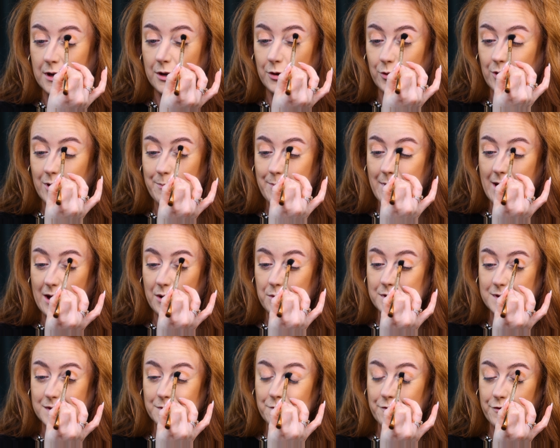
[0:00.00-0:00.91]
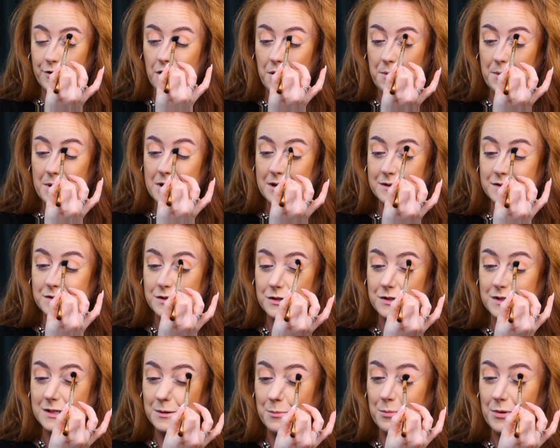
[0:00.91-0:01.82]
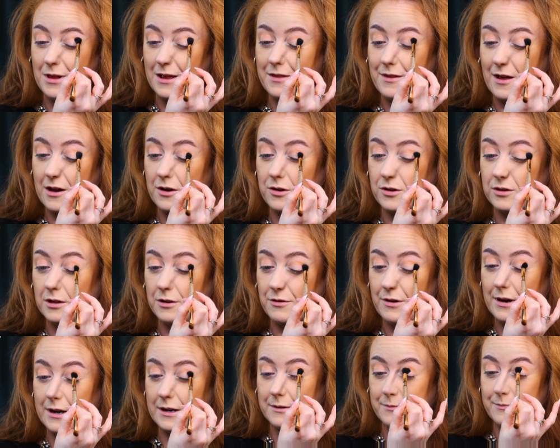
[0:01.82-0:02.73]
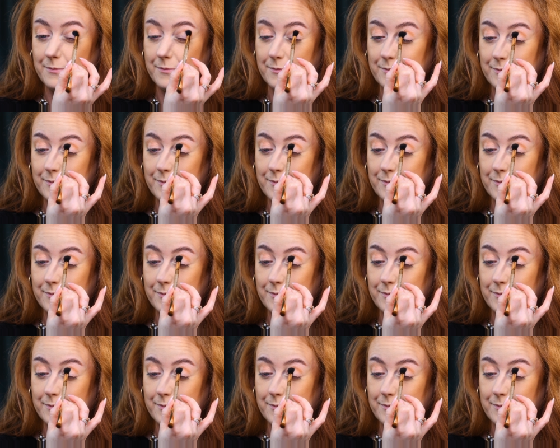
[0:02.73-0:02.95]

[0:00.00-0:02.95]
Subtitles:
going backwards and forwards just to blend that colour in.